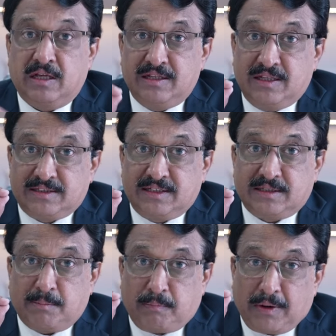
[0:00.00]
This is
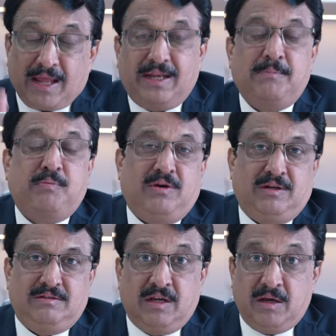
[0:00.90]
a planning
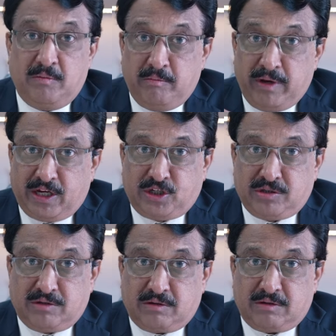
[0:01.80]
point. Make
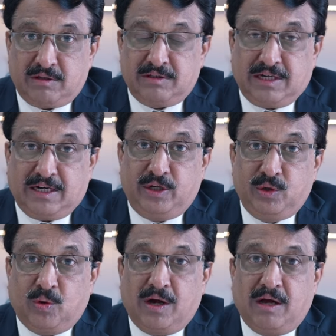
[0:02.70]
sure that
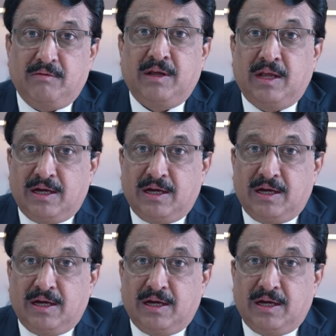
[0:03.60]
you have